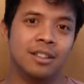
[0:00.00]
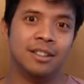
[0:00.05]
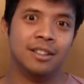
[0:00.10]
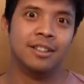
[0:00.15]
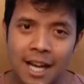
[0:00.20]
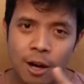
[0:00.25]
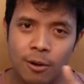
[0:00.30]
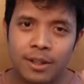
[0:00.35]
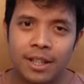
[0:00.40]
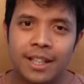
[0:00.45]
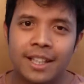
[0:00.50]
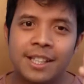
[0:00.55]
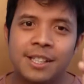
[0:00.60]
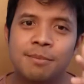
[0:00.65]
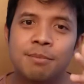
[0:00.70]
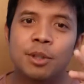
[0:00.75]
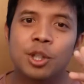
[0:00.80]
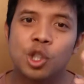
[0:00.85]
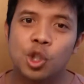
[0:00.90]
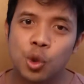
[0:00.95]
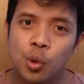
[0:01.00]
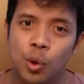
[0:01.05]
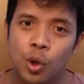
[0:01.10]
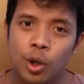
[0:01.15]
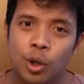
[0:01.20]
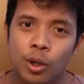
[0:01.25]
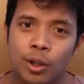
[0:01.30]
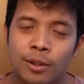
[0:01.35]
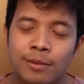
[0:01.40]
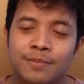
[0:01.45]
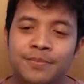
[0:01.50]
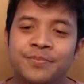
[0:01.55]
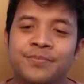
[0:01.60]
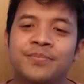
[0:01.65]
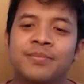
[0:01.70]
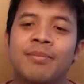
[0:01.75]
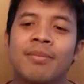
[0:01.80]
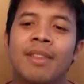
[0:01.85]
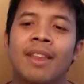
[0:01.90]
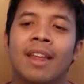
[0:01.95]
now that he's mature,
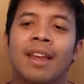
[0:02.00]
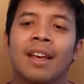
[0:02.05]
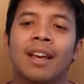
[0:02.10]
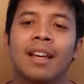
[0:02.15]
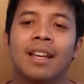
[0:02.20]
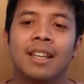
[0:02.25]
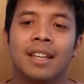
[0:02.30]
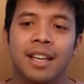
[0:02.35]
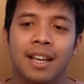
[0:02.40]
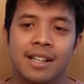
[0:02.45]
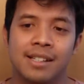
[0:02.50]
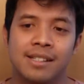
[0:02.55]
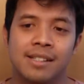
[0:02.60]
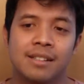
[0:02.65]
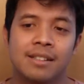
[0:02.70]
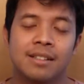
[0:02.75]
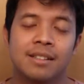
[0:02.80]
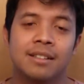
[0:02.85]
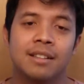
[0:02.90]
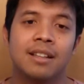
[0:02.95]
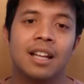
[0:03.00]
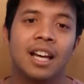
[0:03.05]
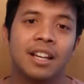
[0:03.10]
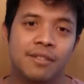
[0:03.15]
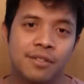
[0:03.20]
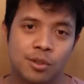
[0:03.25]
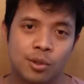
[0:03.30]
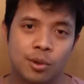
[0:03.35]
he has a life